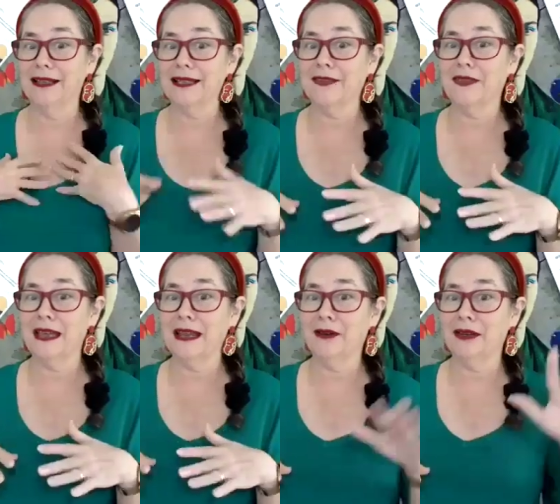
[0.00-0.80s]
I sit
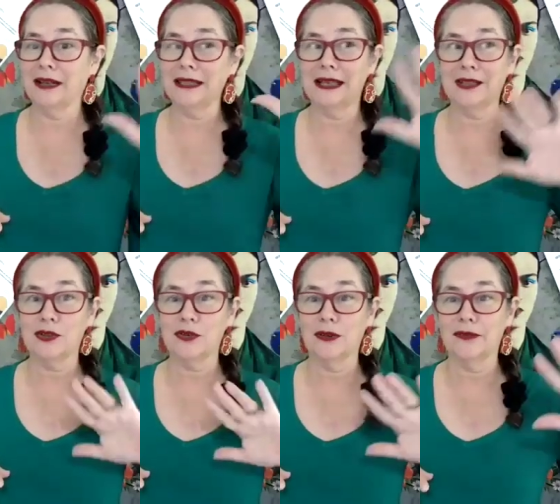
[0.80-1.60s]
there and I
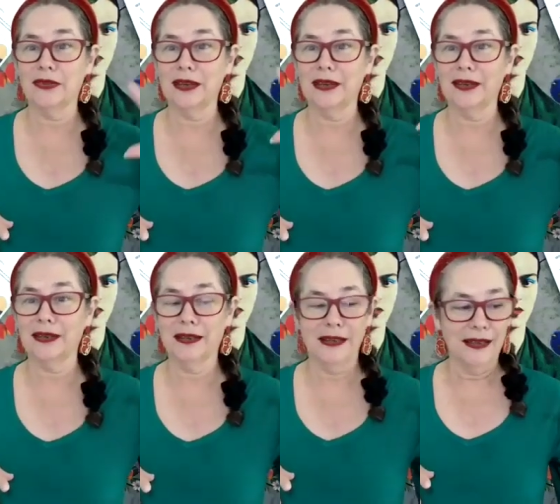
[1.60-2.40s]
touch all of
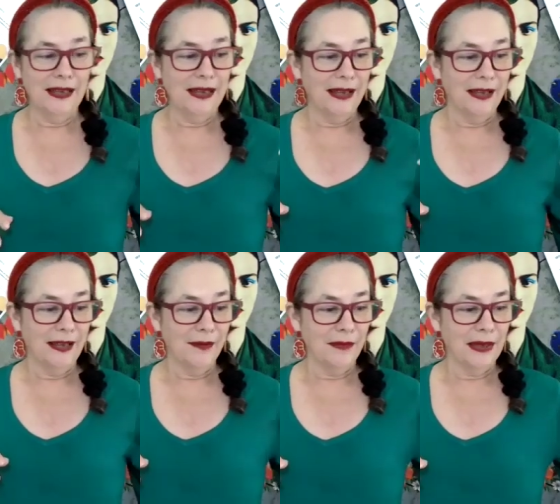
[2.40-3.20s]
the
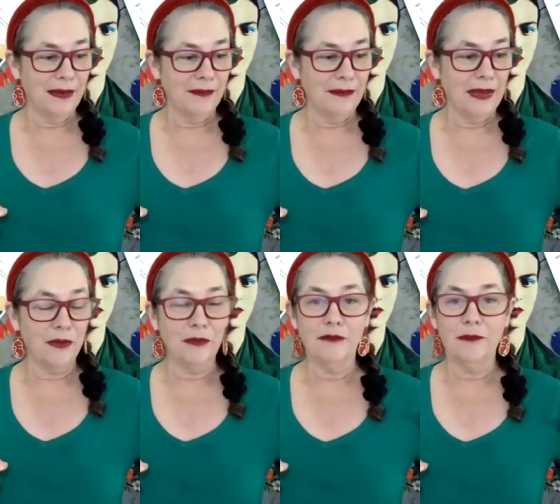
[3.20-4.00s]

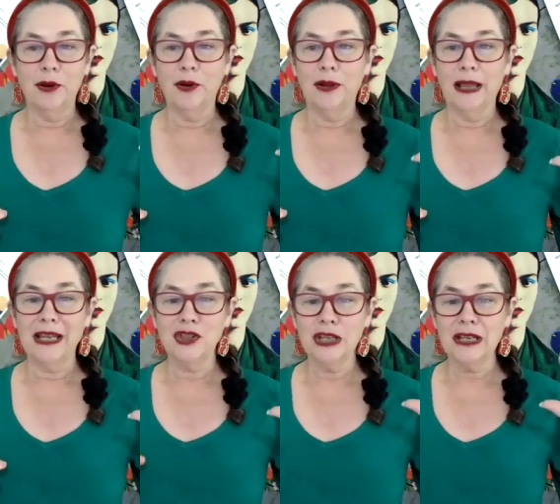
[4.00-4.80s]
mother of pearl
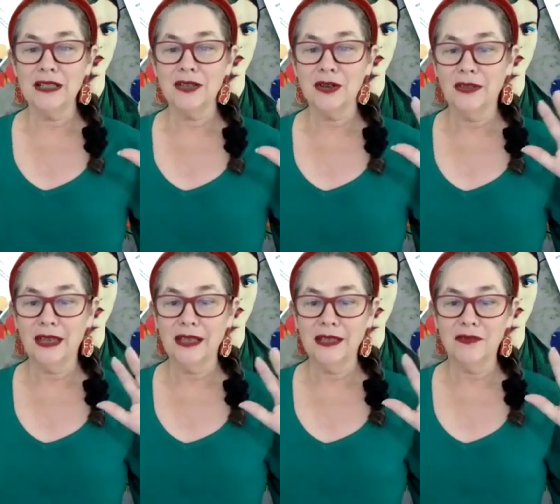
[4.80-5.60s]
etchings on
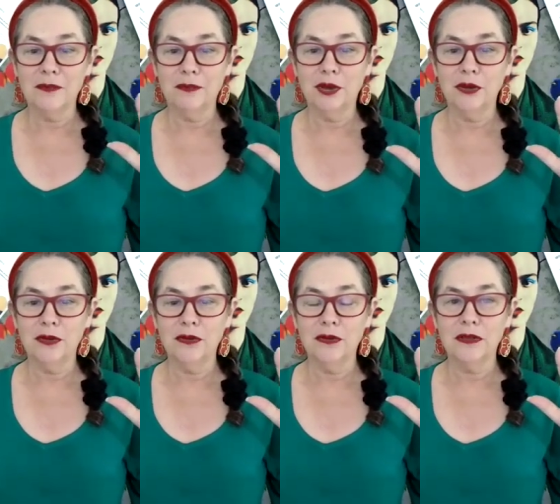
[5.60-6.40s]
the end of the
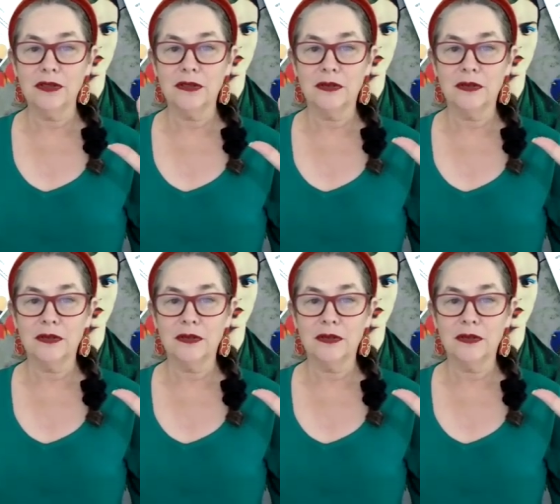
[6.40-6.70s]
pews.